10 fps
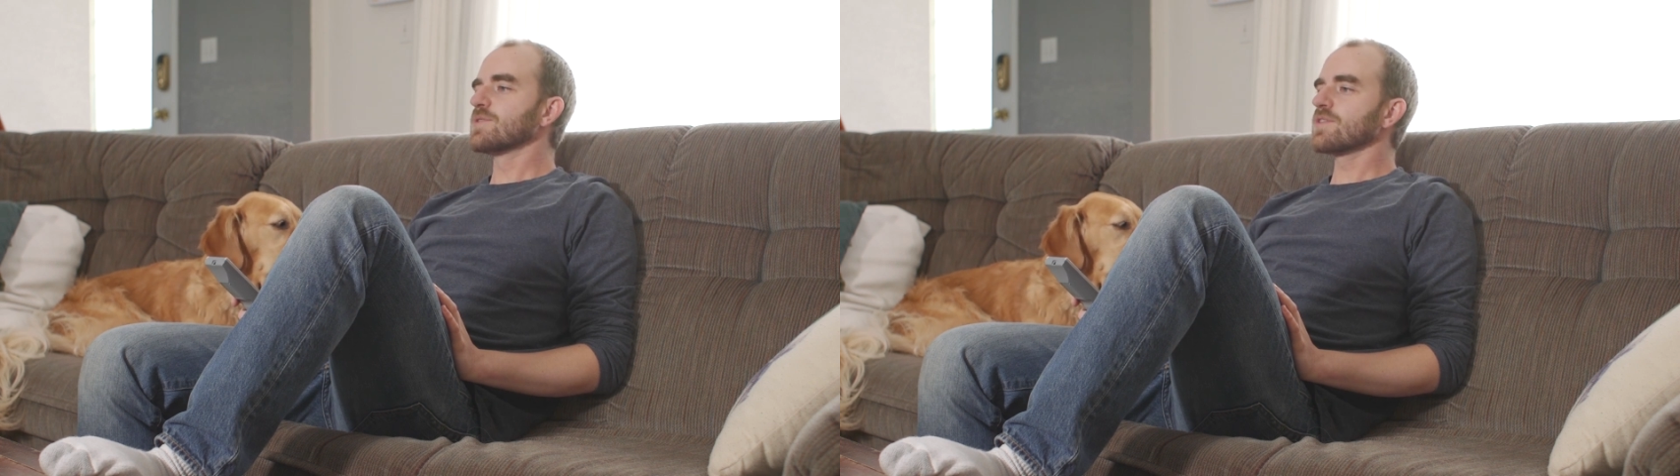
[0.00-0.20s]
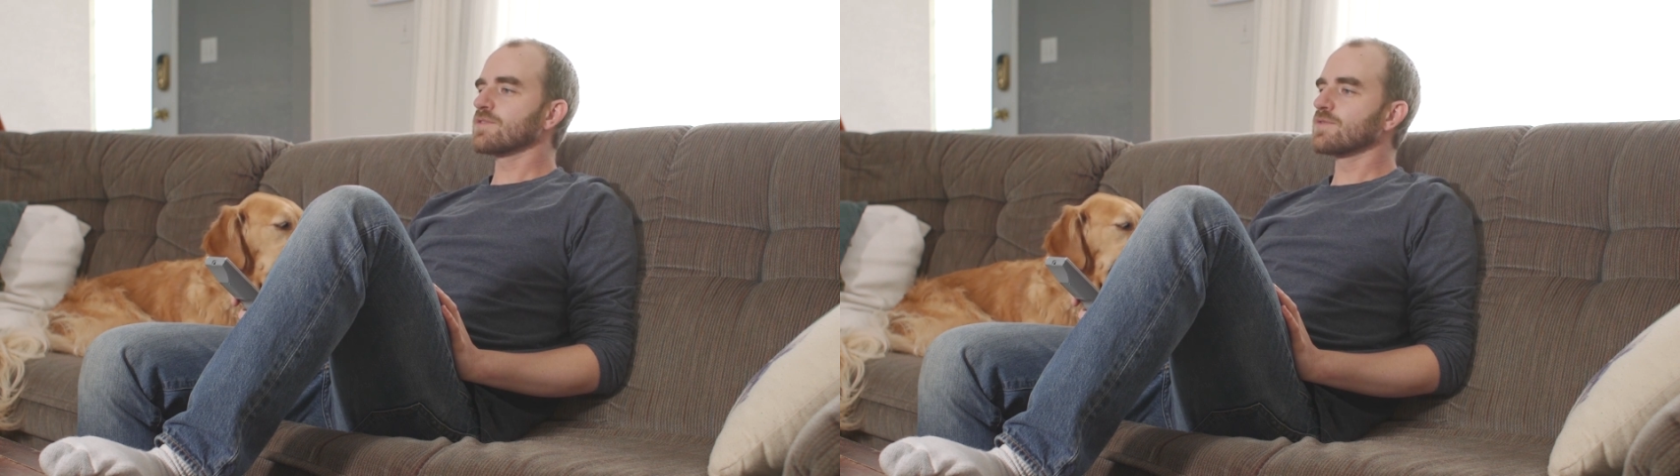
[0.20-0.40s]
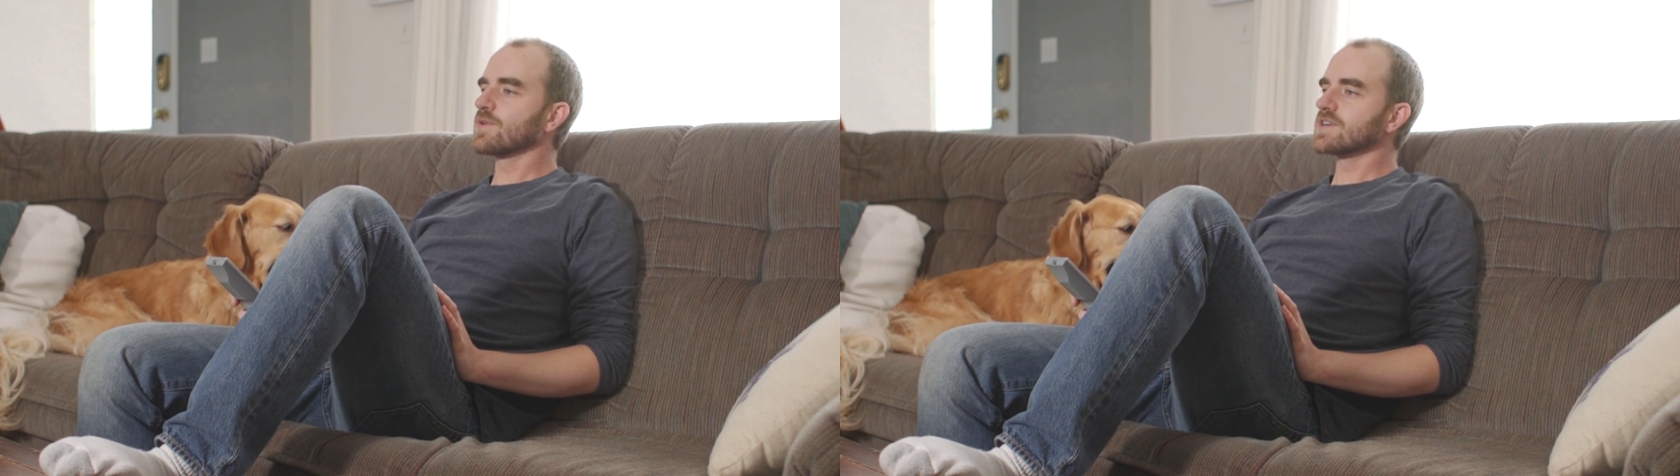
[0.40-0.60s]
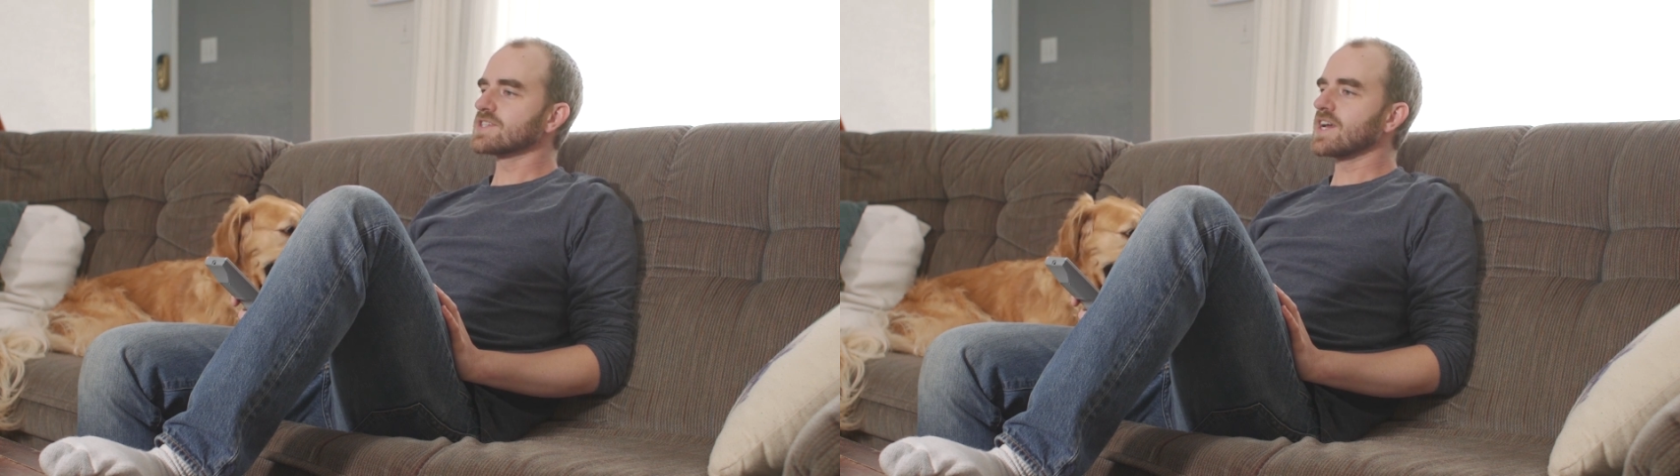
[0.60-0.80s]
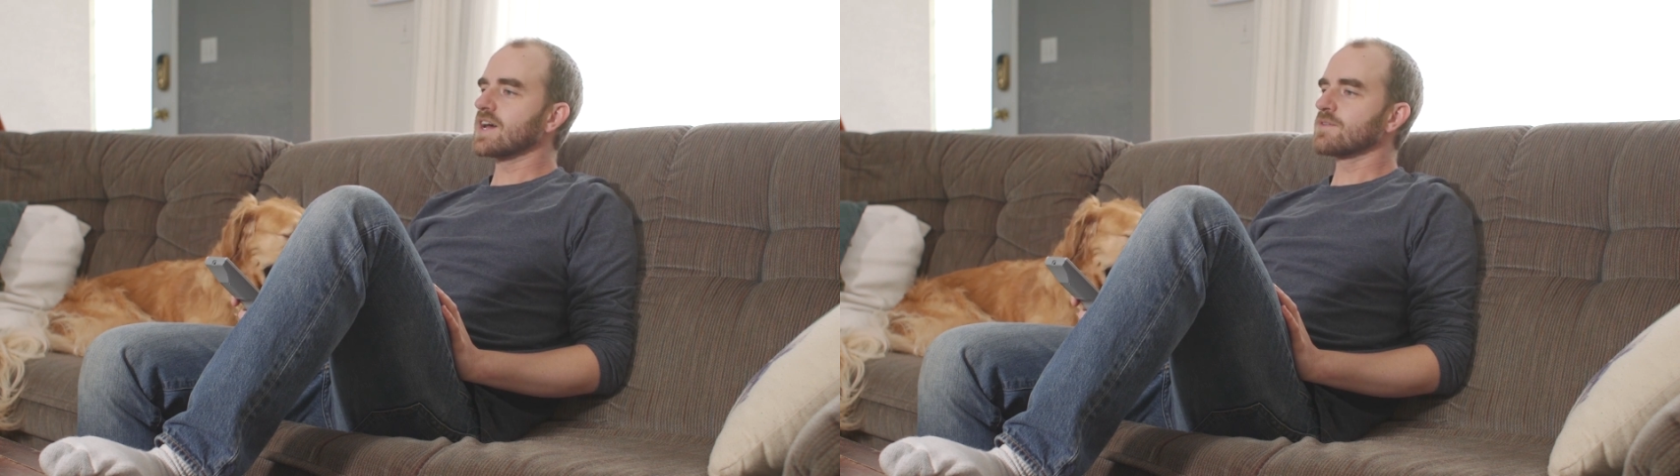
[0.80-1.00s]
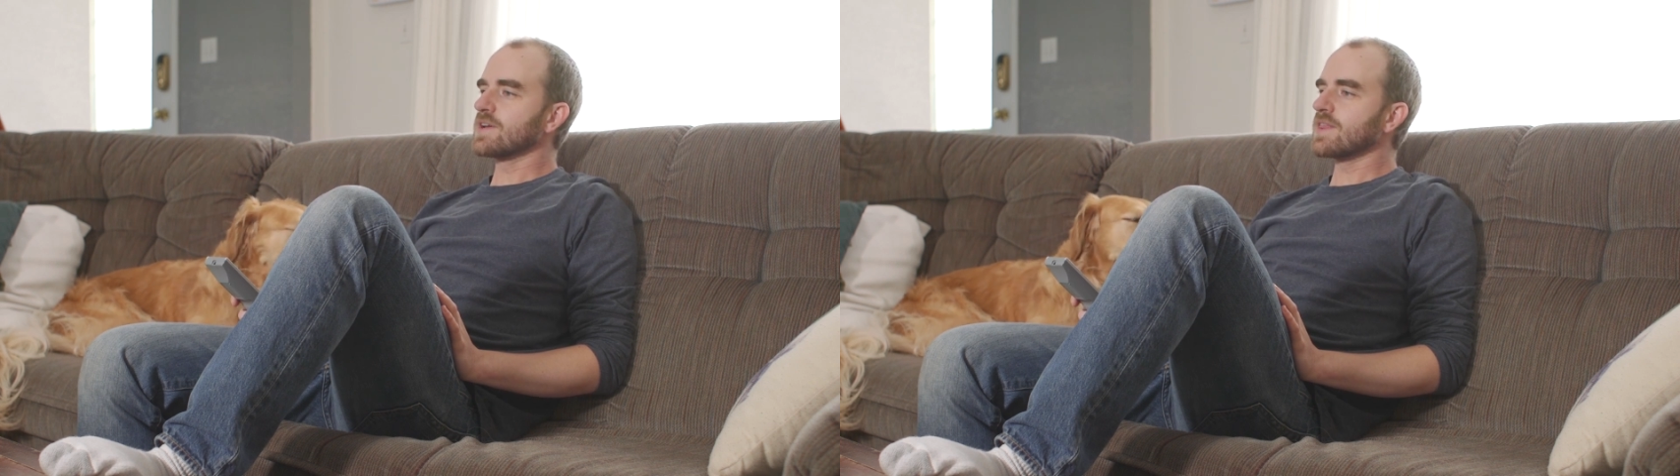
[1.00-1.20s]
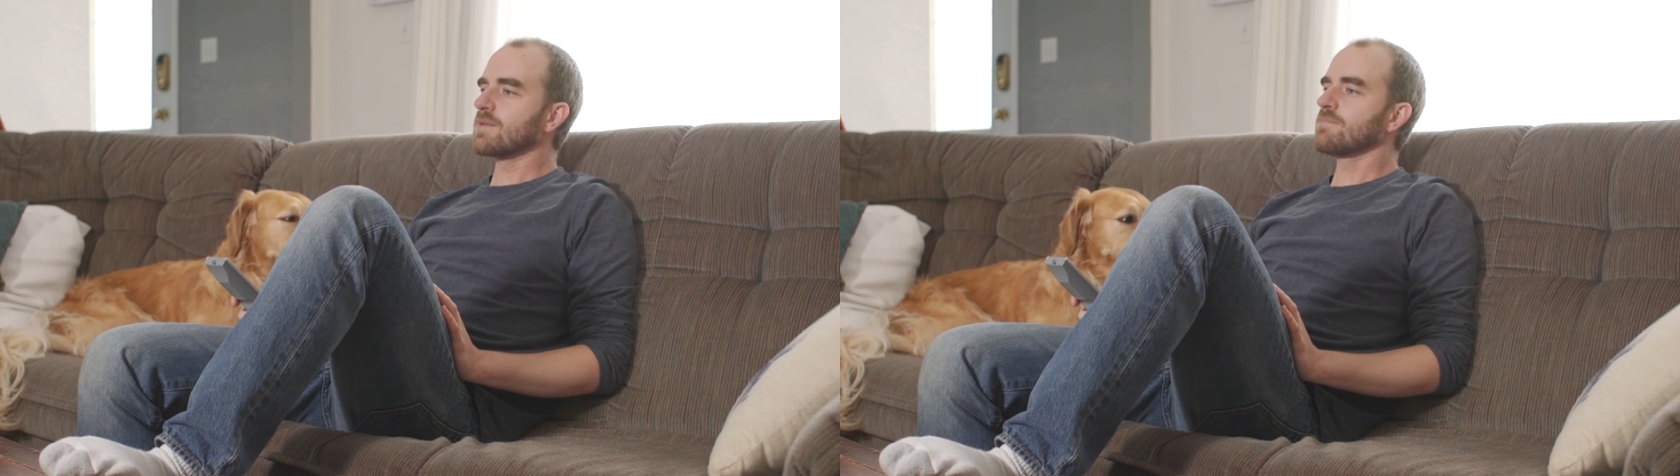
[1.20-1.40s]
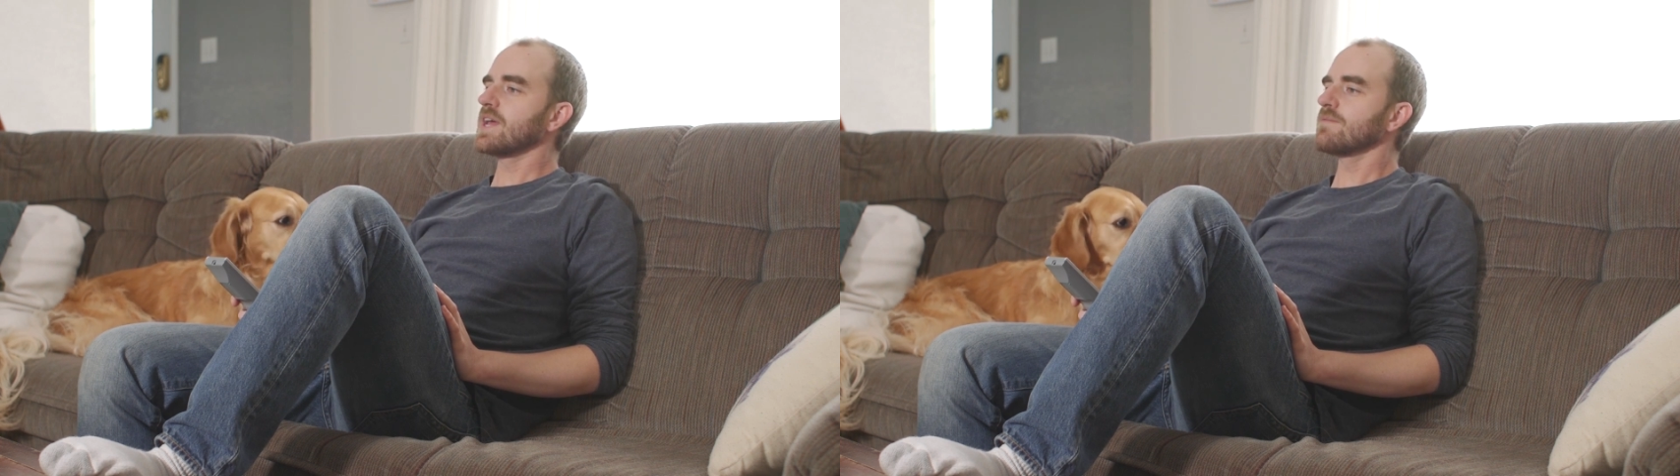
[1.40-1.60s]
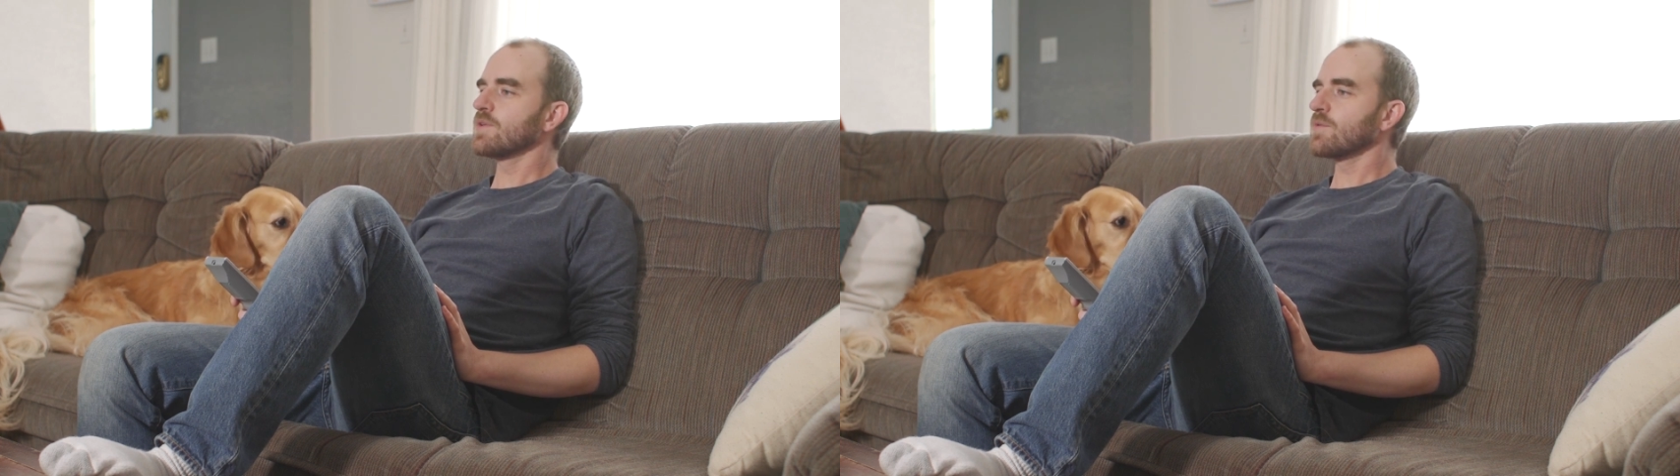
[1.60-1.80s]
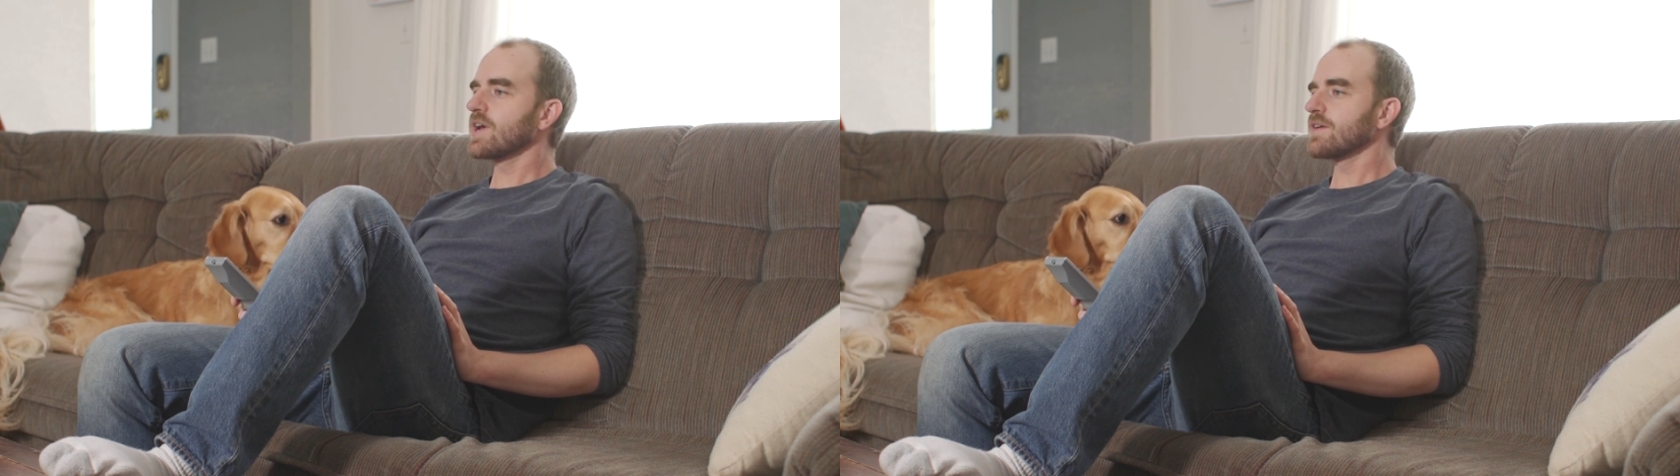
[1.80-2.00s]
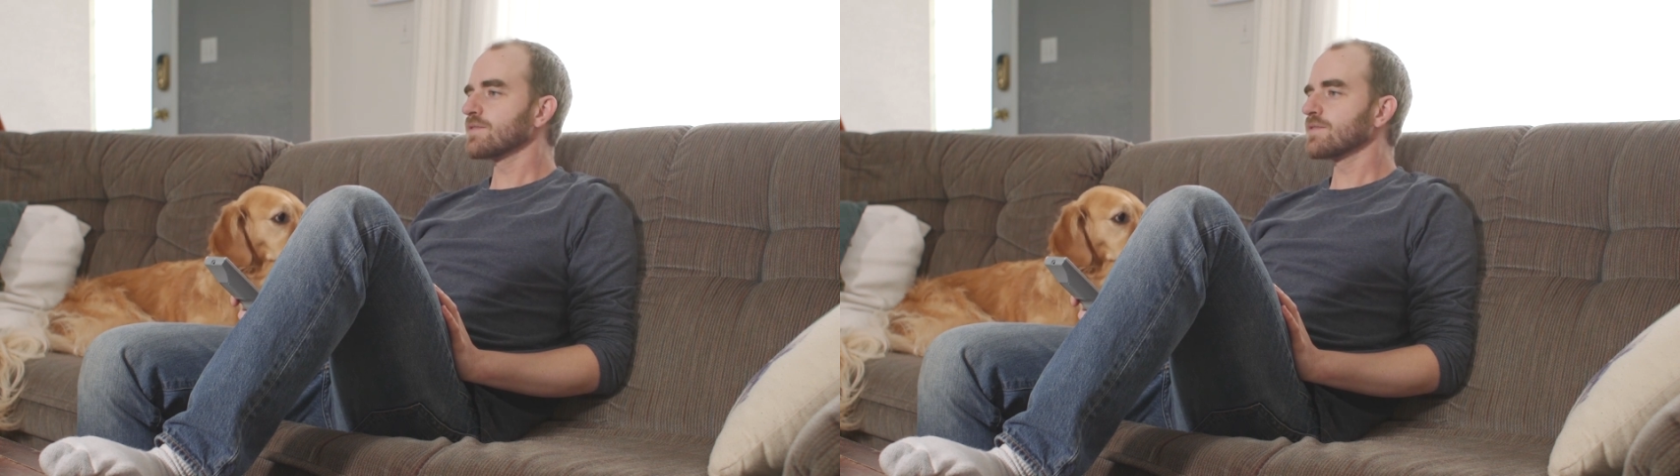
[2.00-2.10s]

more of the foreshadowing that paved the way